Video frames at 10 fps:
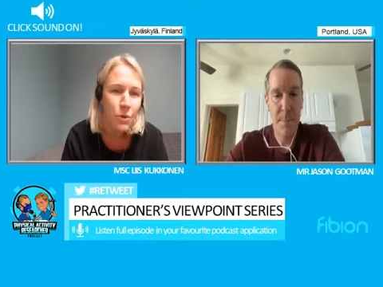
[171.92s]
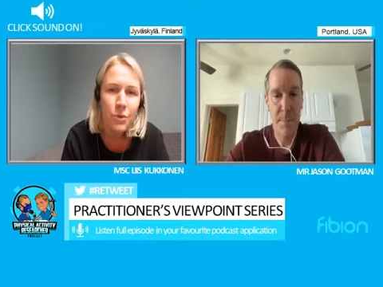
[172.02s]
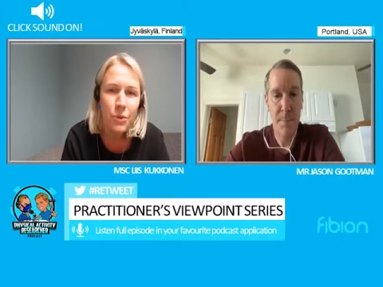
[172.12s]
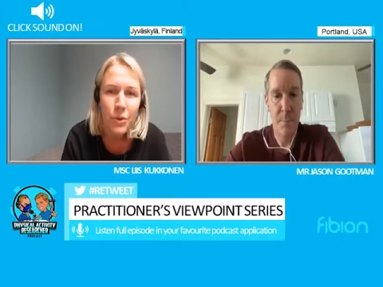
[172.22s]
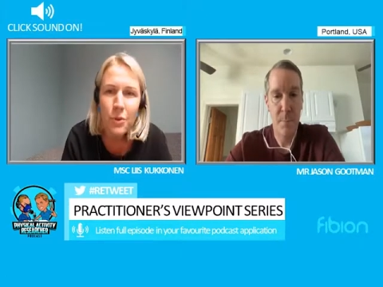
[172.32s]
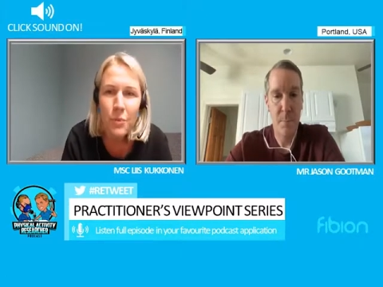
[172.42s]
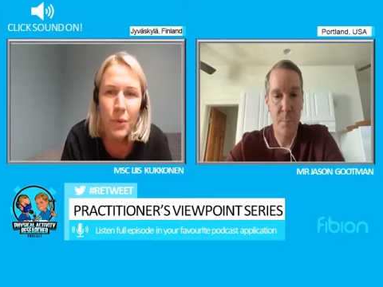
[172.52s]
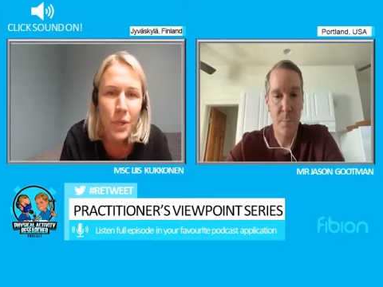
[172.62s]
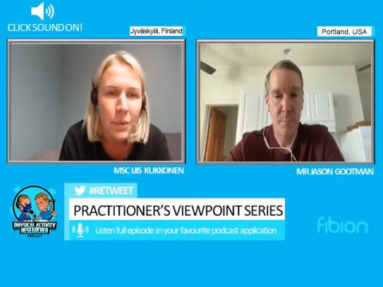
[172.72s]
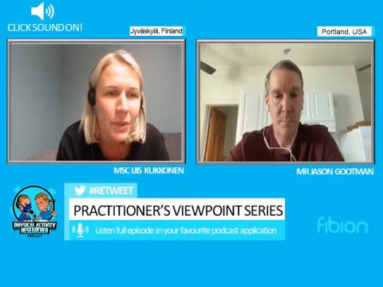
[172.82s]
Speaker 1: who do you
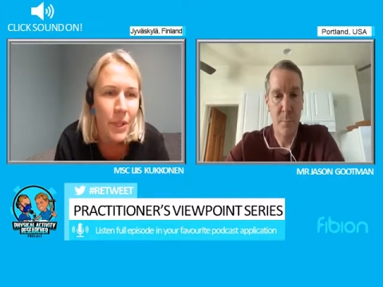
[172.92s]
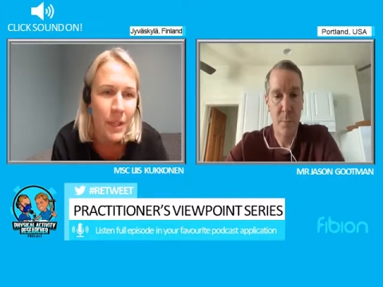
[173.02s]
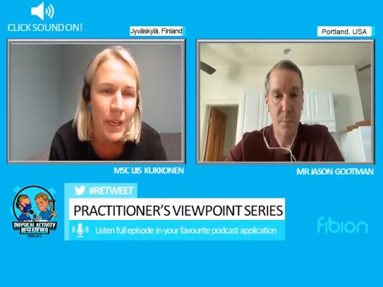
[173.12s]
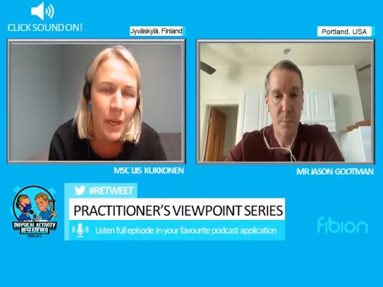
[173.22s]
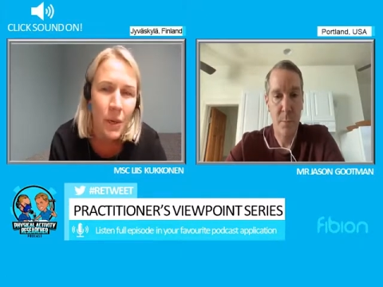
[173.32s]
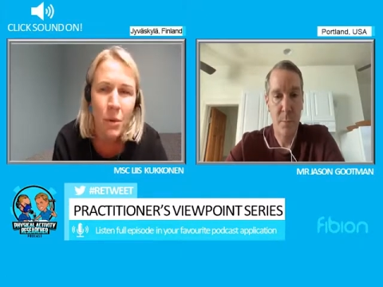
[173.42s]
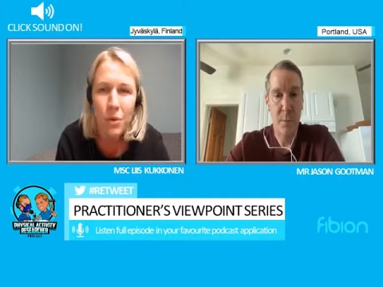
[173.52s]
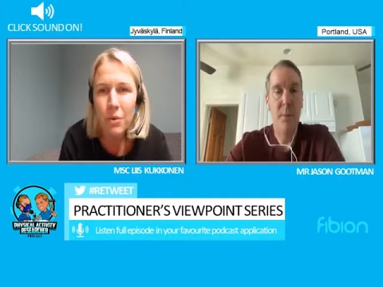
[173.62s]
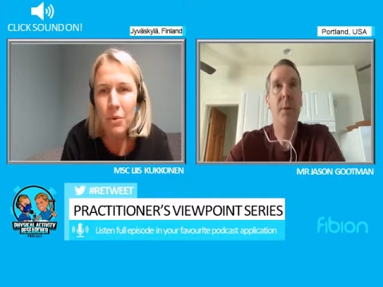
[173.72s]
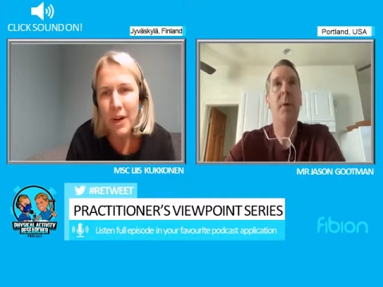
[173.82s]
work with
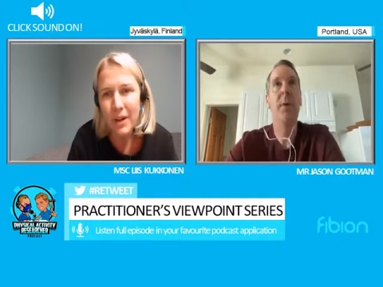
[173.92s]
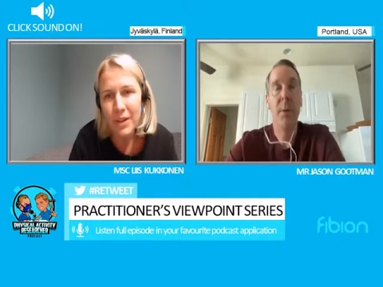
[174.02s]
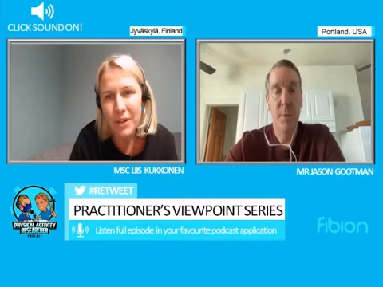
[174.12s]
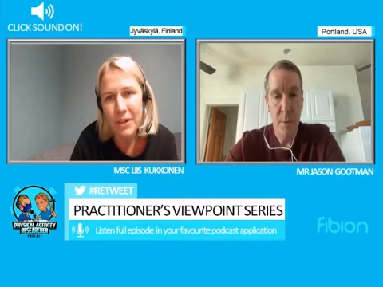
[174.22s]
now? Who are